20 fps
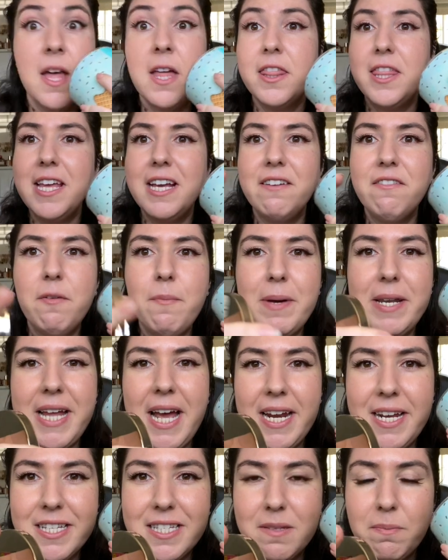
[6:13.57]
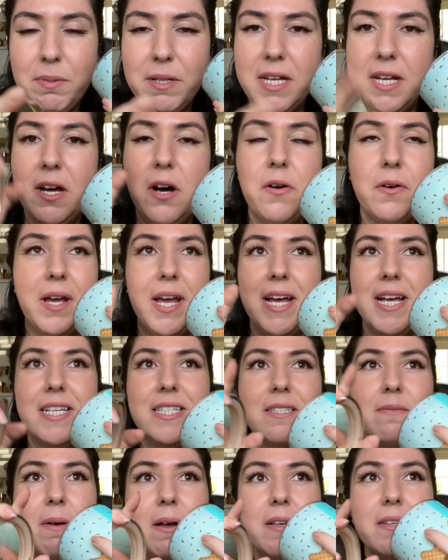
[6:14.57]
Think of a banana split. Okay, it
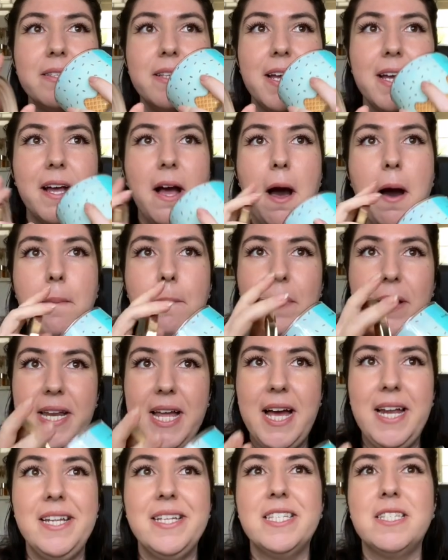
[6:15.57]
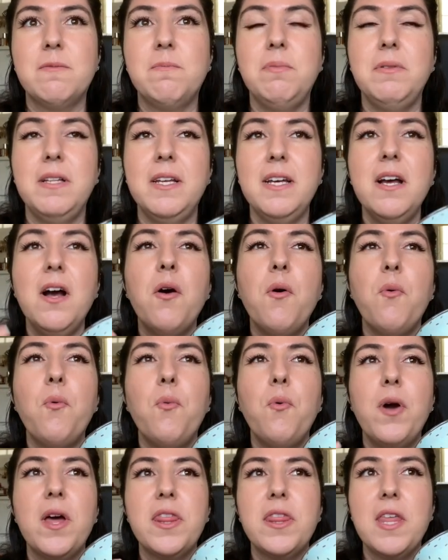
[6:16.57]
smells like a banana split
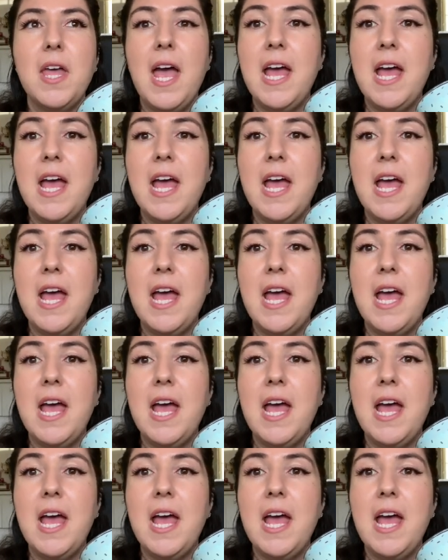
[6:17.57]
with,